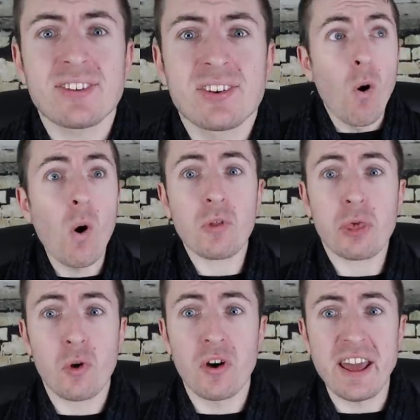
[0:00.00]

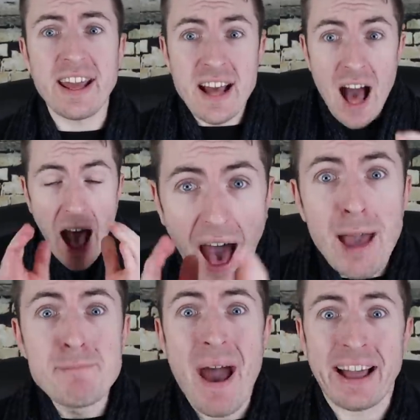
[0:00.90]
4-3!
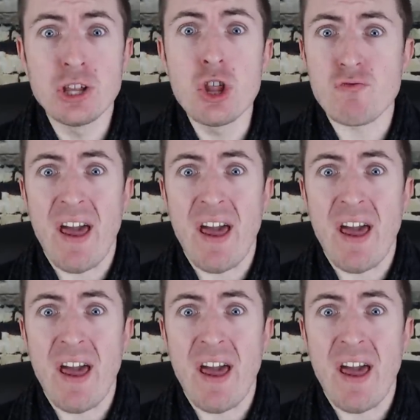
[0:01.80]
I'm back in the